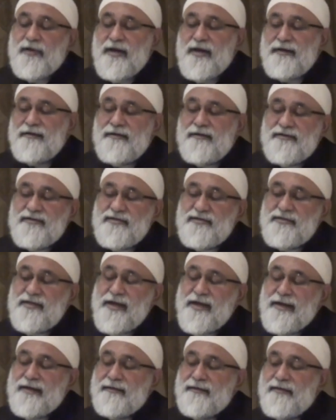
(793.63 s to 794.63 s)

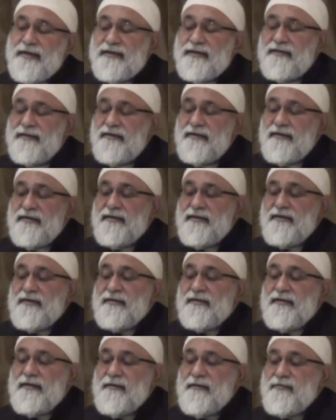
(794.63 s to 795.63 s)
understand that
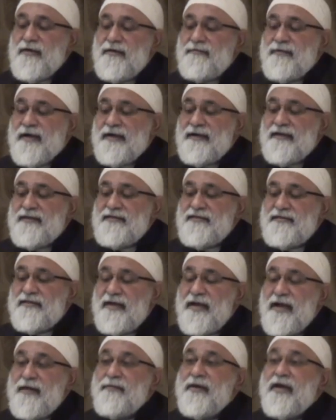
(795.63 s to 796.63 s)
Imam alayhi
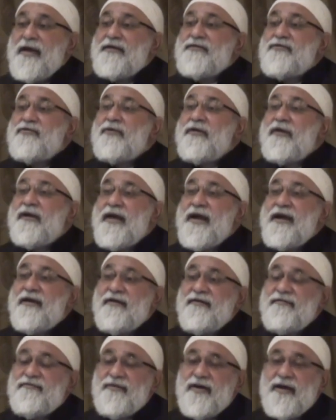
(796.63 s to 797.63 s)
salam had to
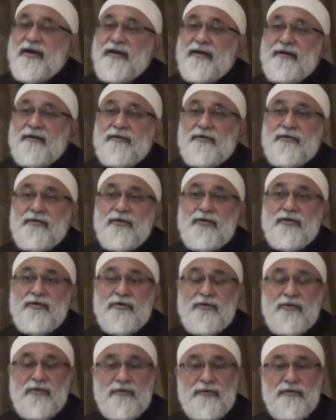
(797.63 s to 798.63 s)
clarify
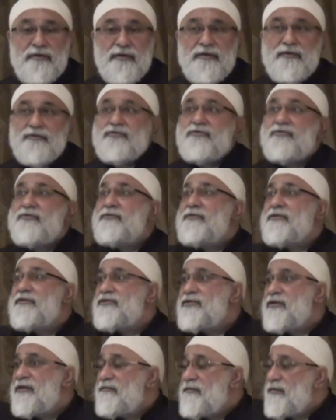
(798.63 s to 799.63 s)
not only to the
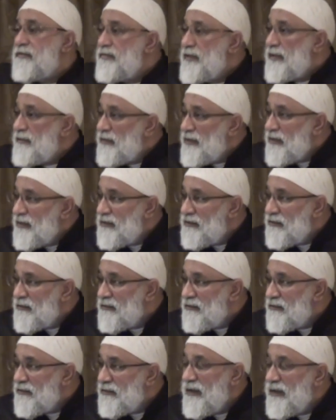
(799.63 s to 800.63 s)
general public
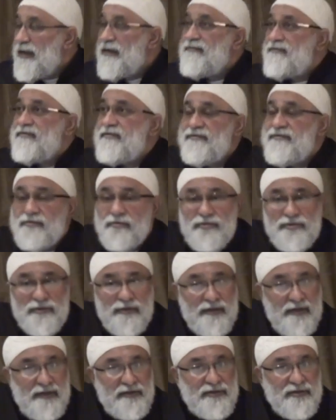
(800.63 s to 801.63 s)
and for future
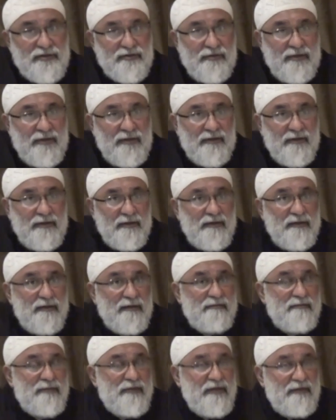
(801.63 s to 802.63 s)
history,
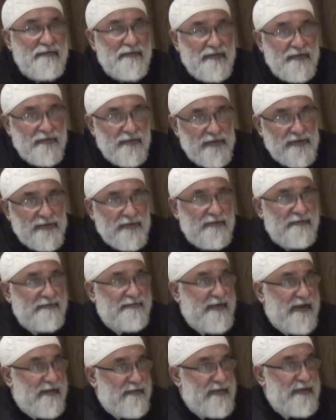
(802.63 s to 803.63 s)
but even to his own
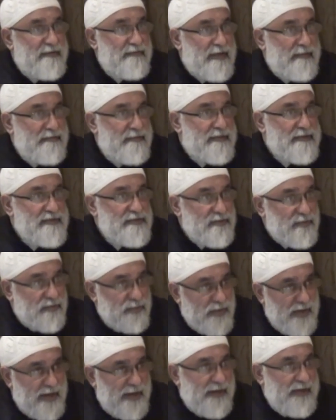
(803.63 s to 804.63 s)
family members.
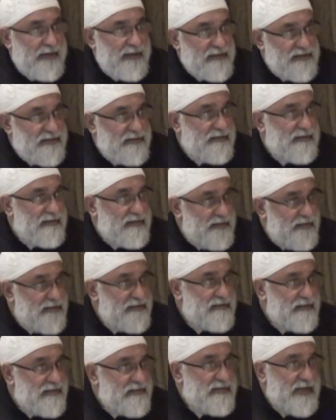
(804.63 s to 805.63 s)
Why is it that
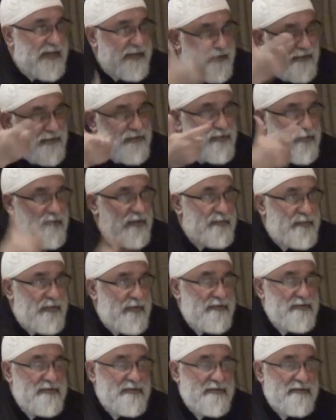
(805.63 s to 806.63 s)
he's deciding to
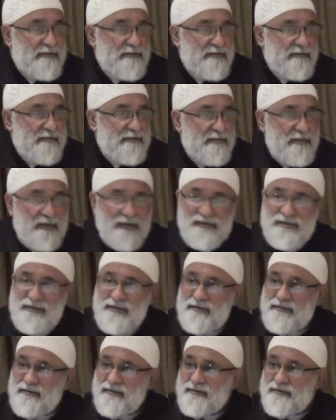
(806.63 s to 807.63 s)
oppose
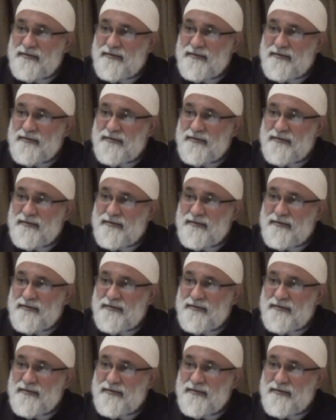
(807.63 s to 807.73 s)
Yazid?